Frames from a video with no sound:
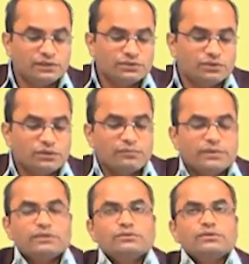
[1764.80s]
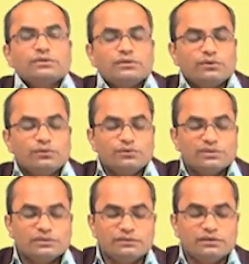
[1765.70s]
So, coming to the
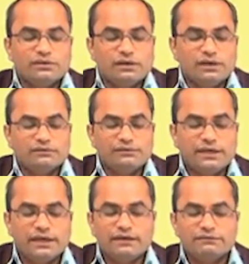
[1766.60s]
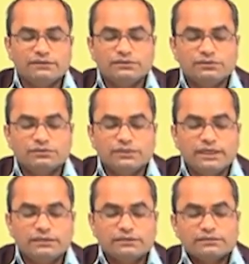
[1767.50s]
conclusion, uh, we have
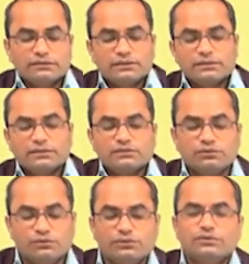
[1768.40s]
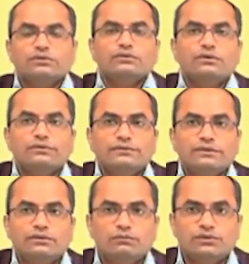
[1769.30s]
today discussed the solution of
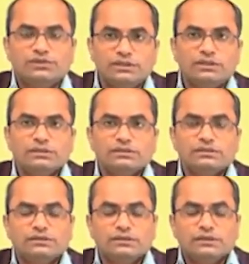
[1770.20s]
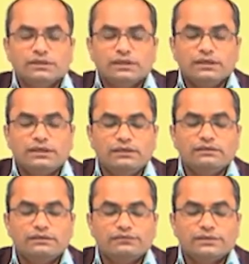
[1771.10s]
the homogeneous
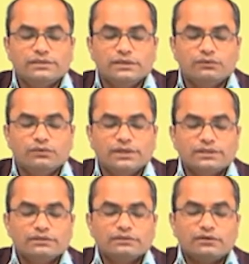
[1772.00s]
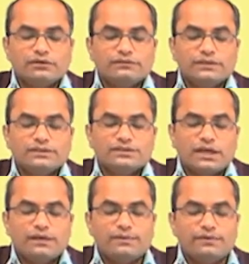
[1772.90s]
linear differential equation of this
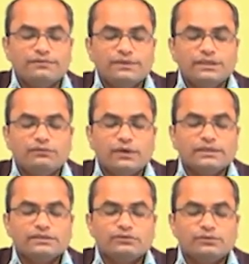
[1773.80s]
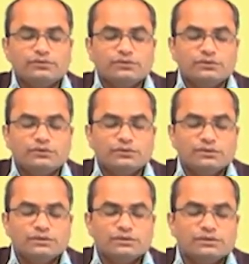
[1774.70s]
type f d y is equal to 0.
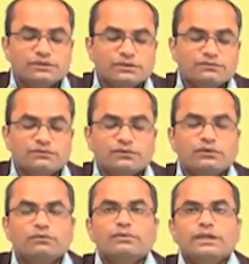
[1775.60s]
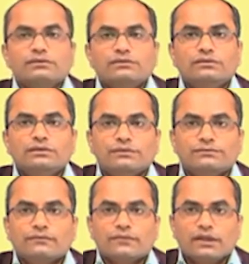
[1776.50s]
This is just for the operator,
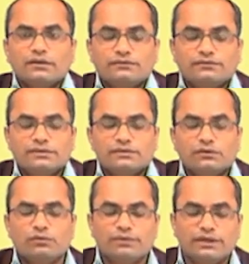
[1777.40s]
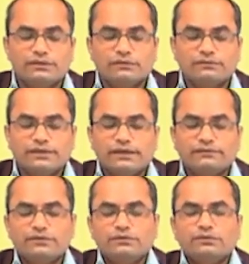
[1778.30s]
a differential operator we
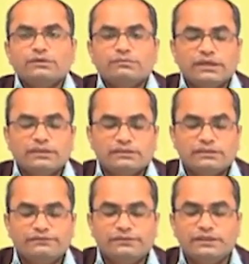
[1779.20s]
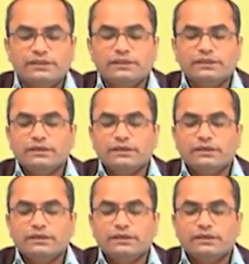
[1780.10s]
have denoted by this f d